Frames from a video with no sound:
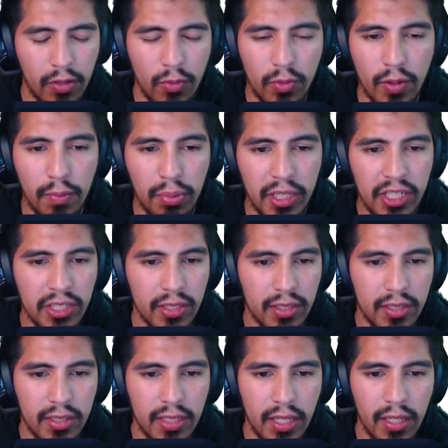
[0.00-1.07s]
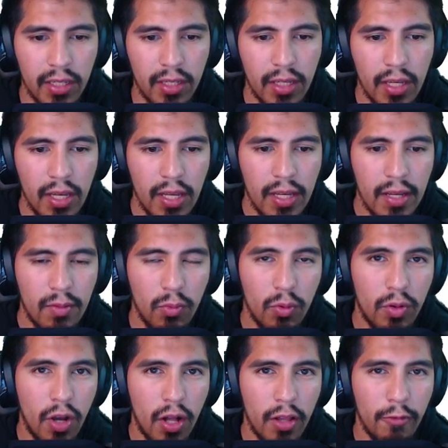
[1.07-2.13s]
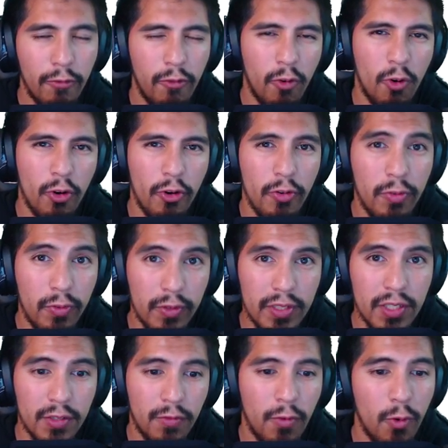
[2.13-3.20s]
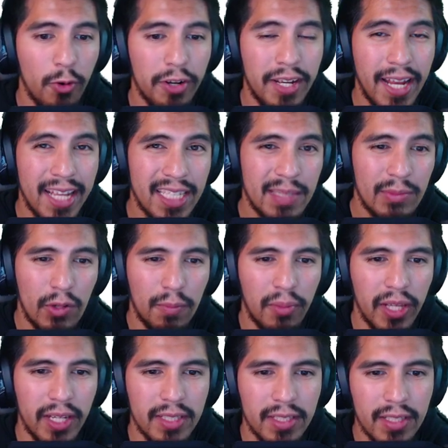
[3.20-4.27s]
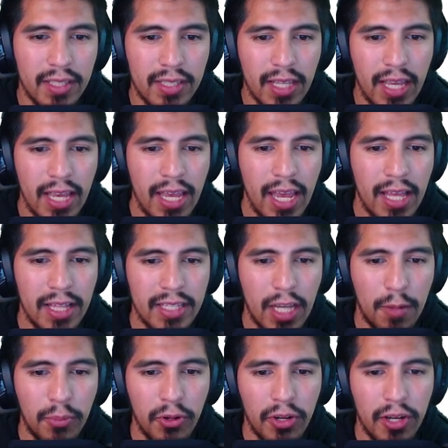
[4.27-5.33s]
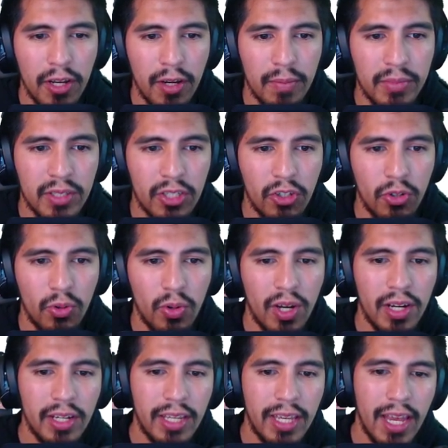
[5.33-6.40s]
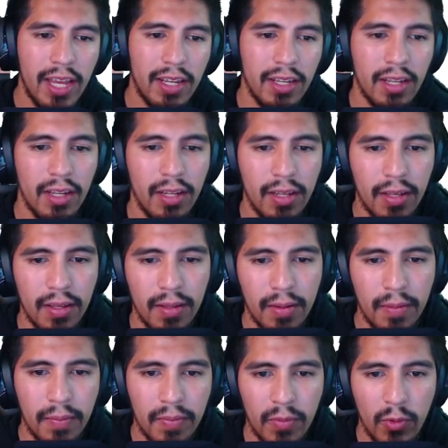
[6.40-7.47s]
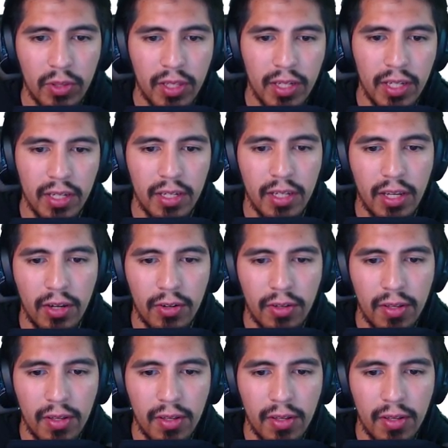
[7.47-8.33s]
completion's sake. We'll call it 4, which is 4 decimal places. And let's output num2 again with an ENDL.